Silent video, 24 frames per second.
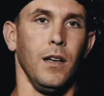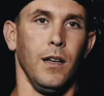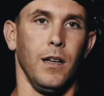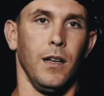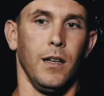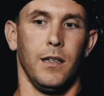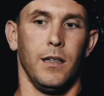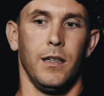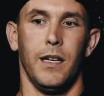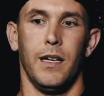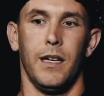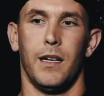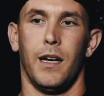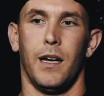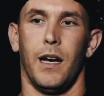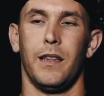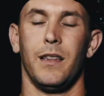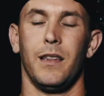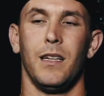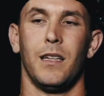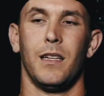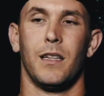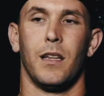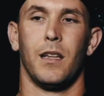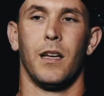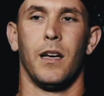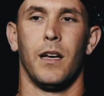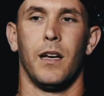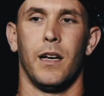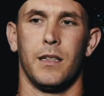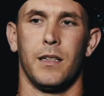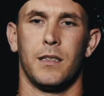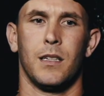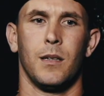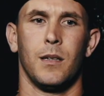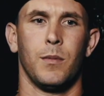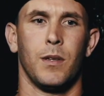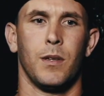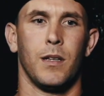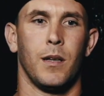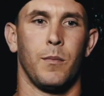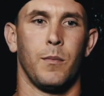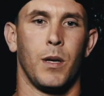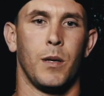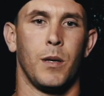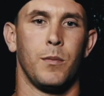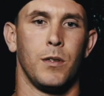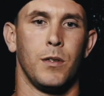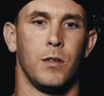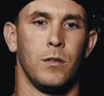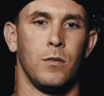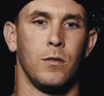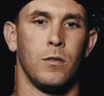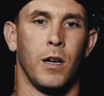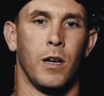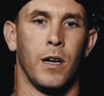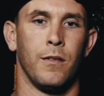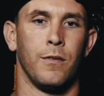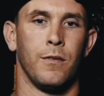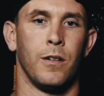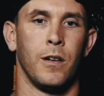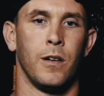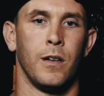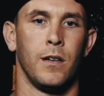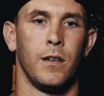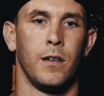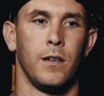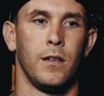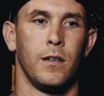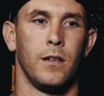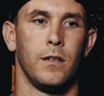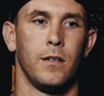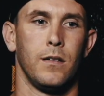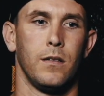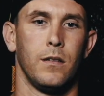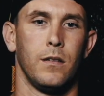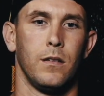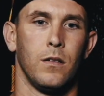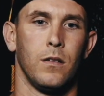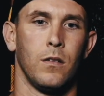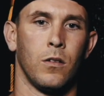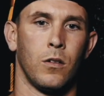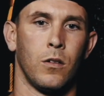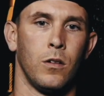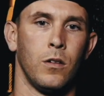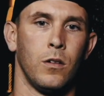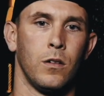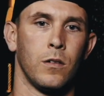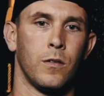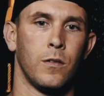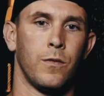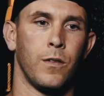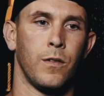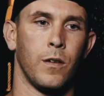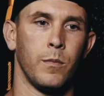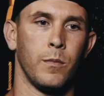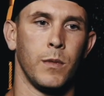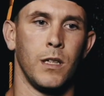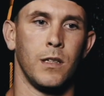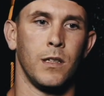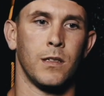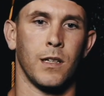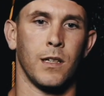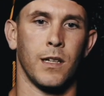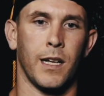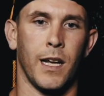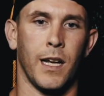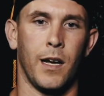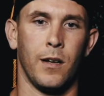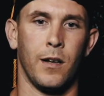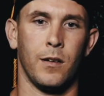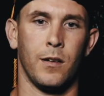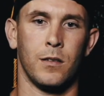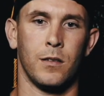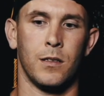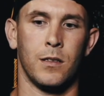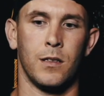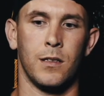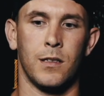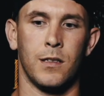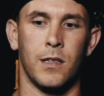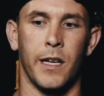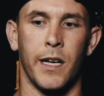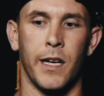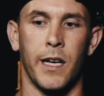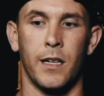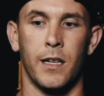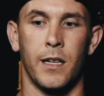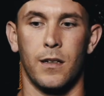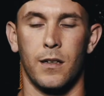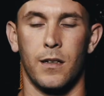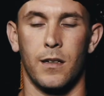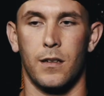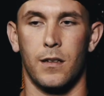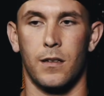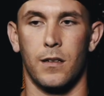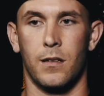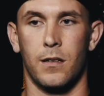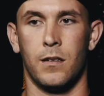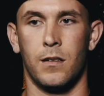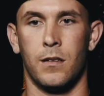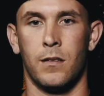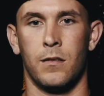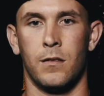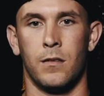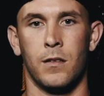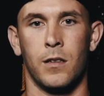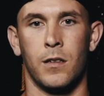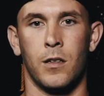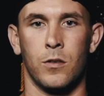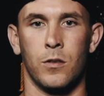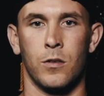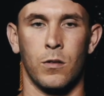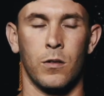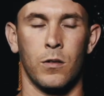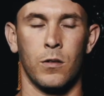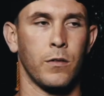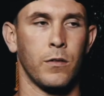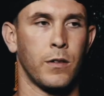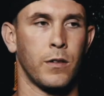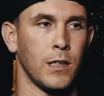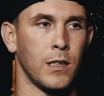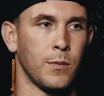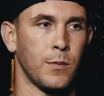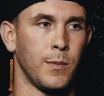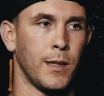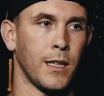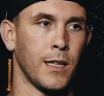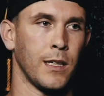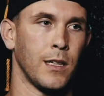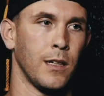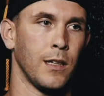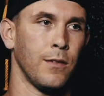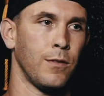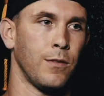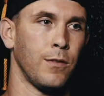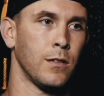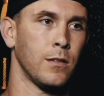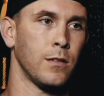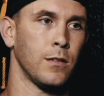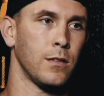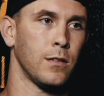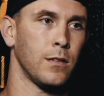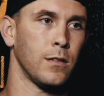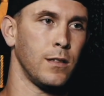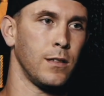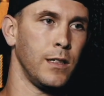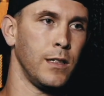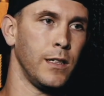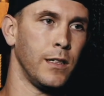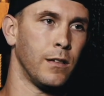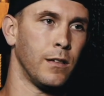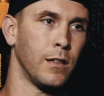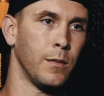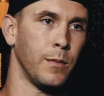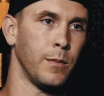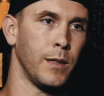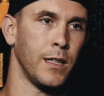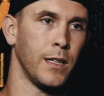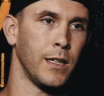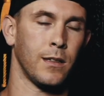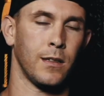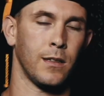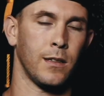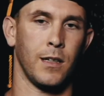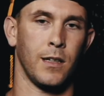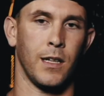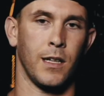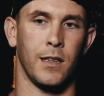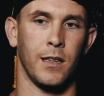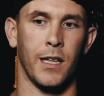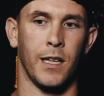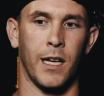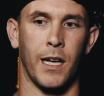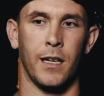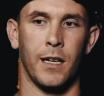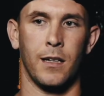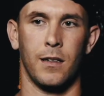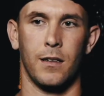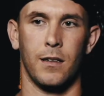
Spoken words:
Yeah, I think that's something that maybe you have learned from these encounters, is that those little things make a difference. You know what I mean? And that